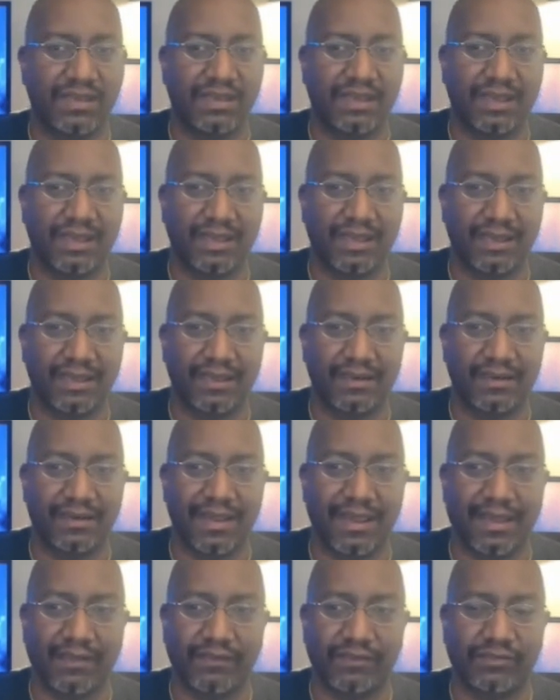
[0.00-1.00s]
and
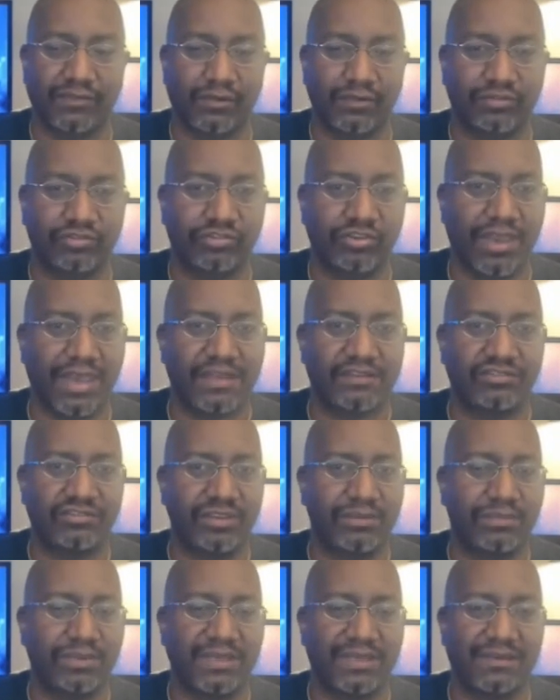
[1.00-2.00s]
now this whole Chat
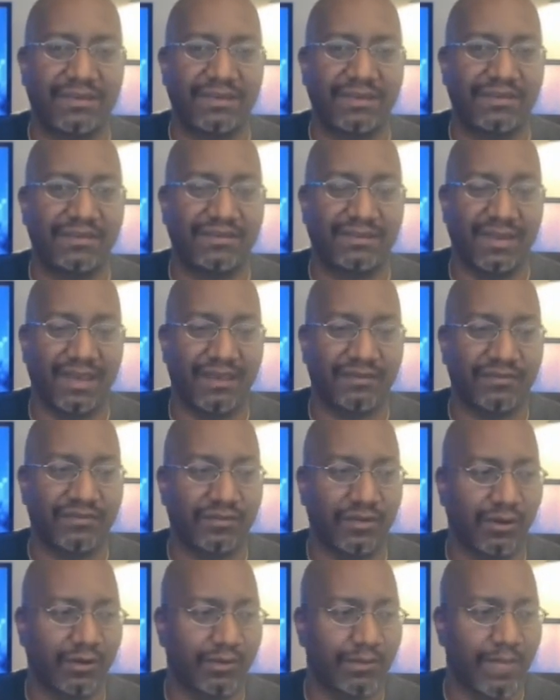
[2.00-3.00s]
GPT stuff.
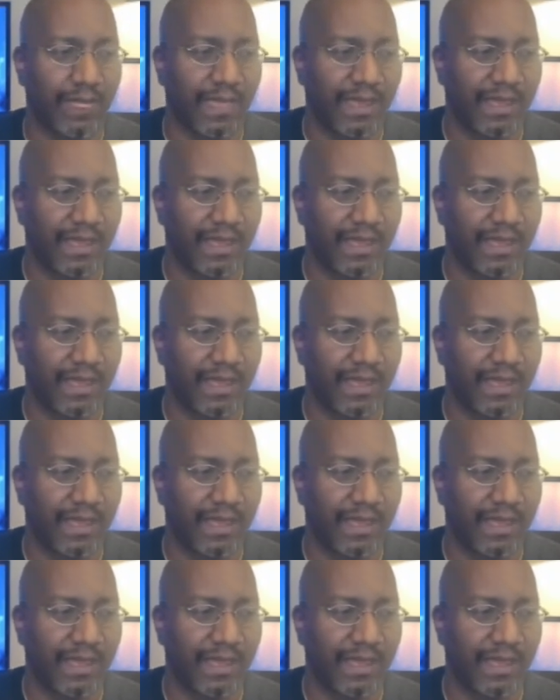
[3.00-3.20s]
So